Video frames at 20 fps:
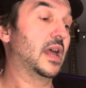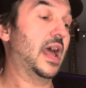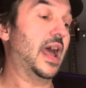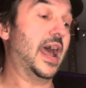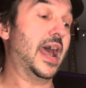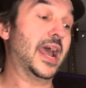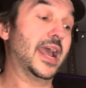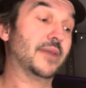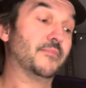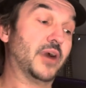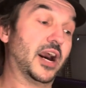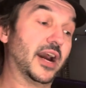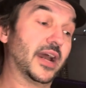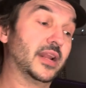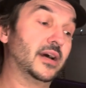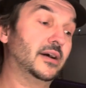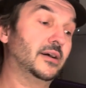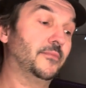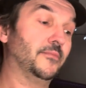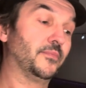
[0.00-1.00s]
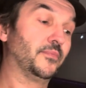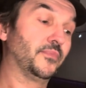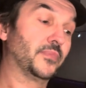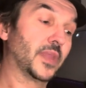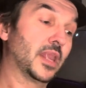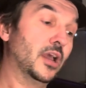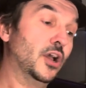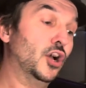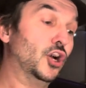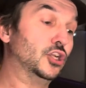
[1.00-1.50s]
A minor,
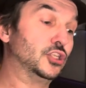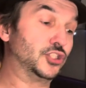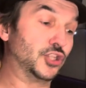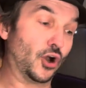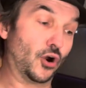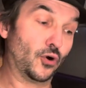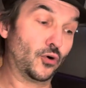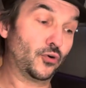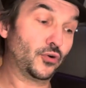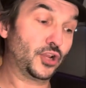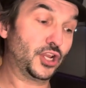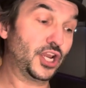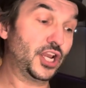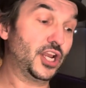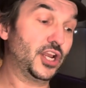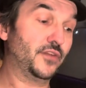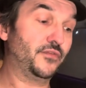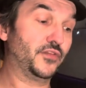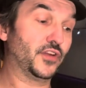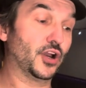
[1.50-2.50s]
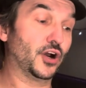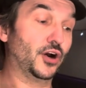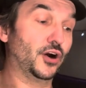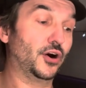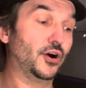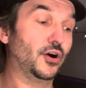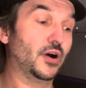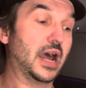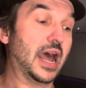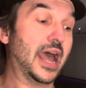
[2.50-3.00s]
don't give
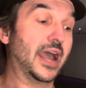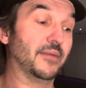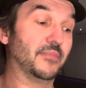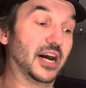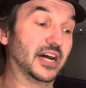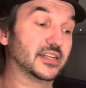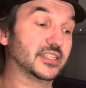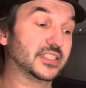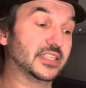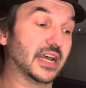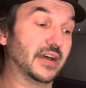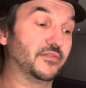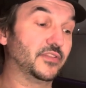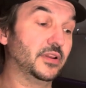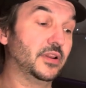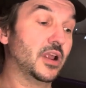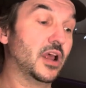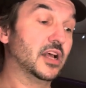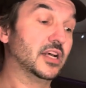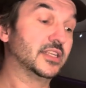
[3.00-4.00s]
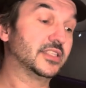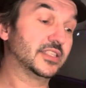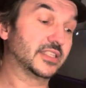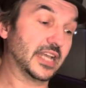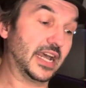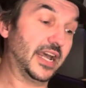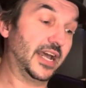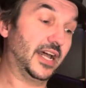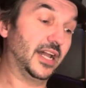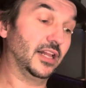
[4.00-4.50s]
your A minor 7
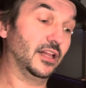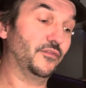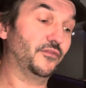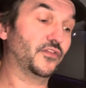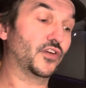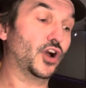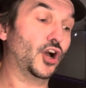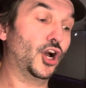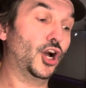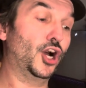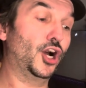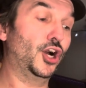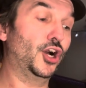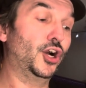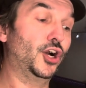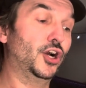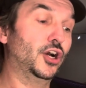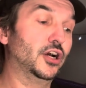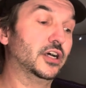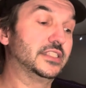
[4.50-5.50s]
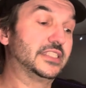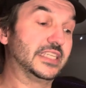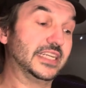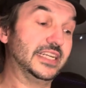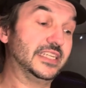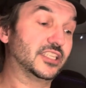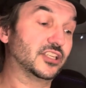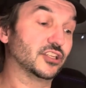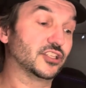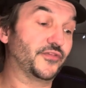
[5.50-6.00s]
self a D
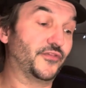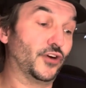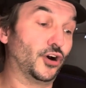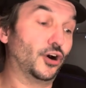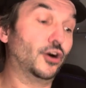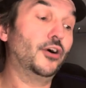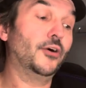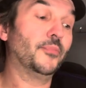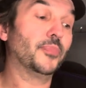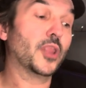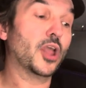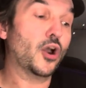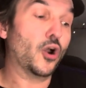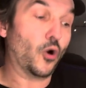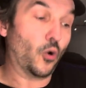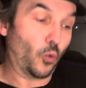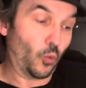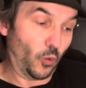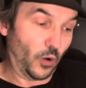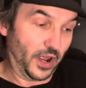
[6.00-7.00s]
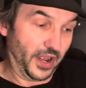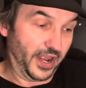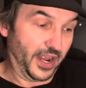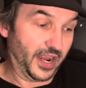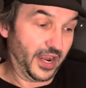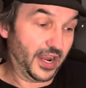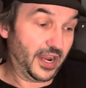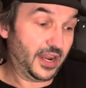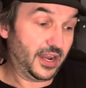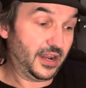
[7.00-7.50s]
sus 4,
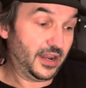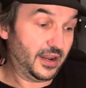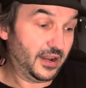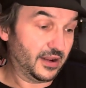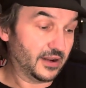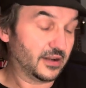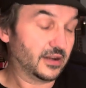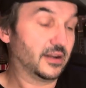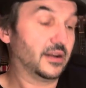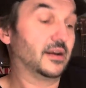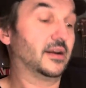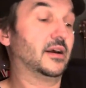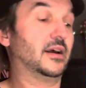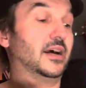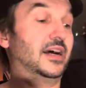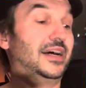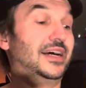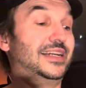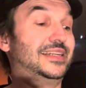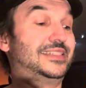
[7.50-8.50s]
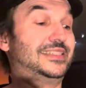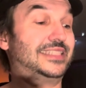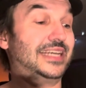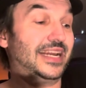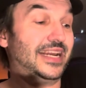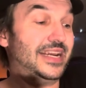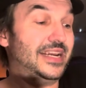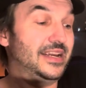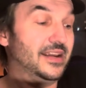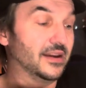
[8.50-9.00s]
way
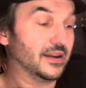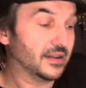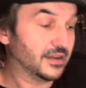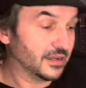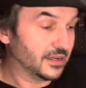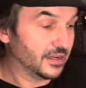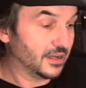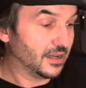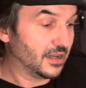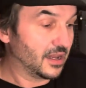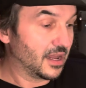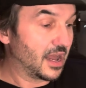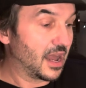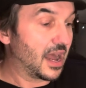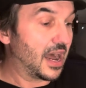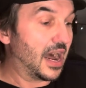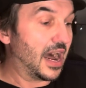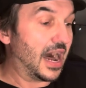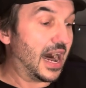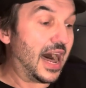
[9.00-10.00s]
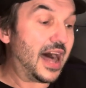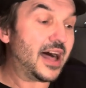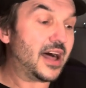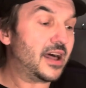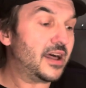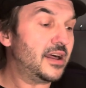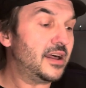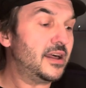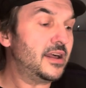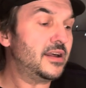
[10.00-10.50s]
D,
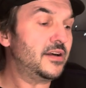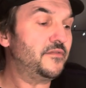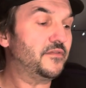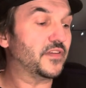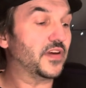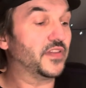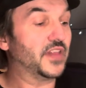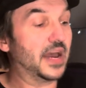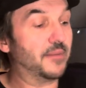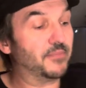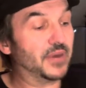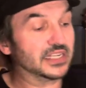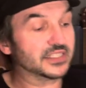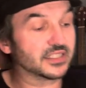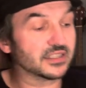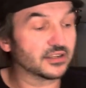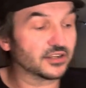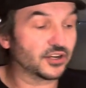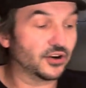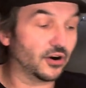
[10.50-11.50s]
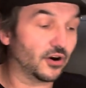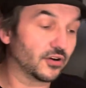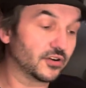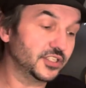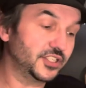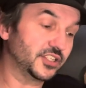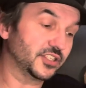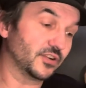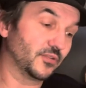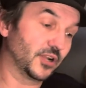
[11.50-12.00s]
I've, and then back to the
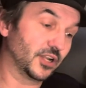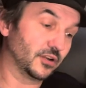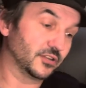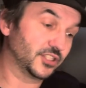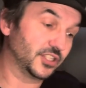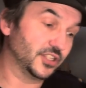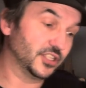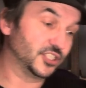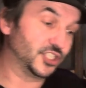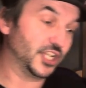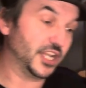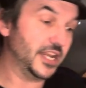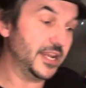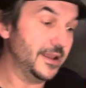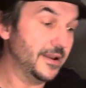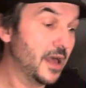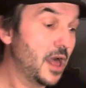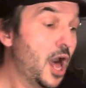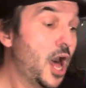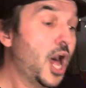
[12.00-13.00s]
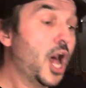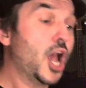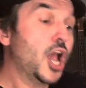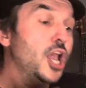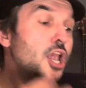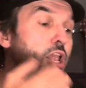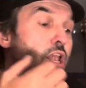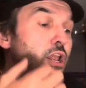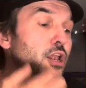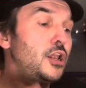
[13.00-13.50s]
chorus, so we go to the G,
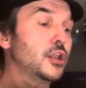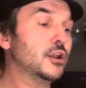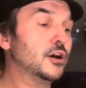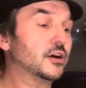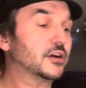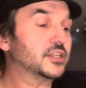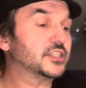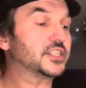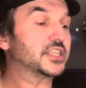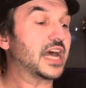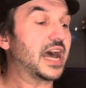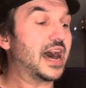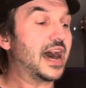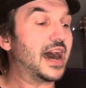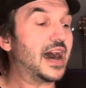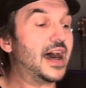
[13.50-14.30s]
looked